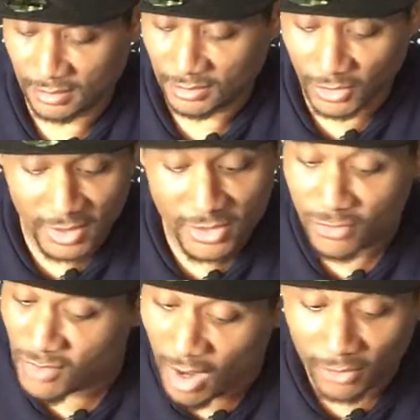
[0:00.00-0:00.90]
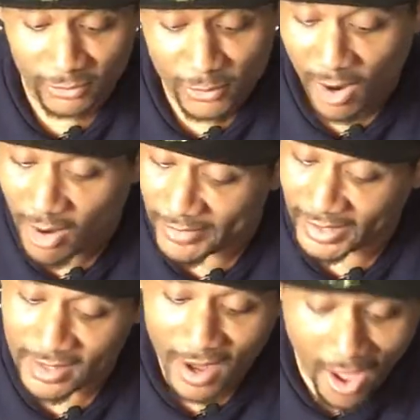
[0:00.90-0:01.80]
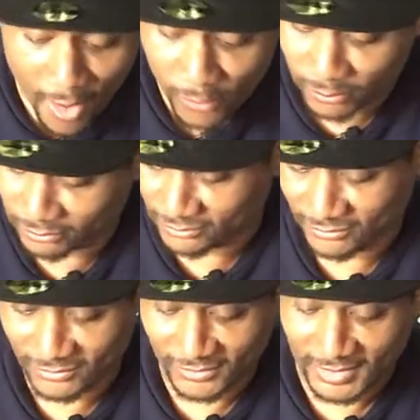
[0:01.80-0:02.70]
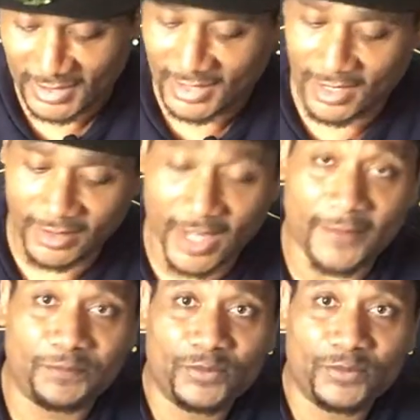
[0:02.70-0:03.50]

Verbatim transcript: So then you know, you already know. Okay,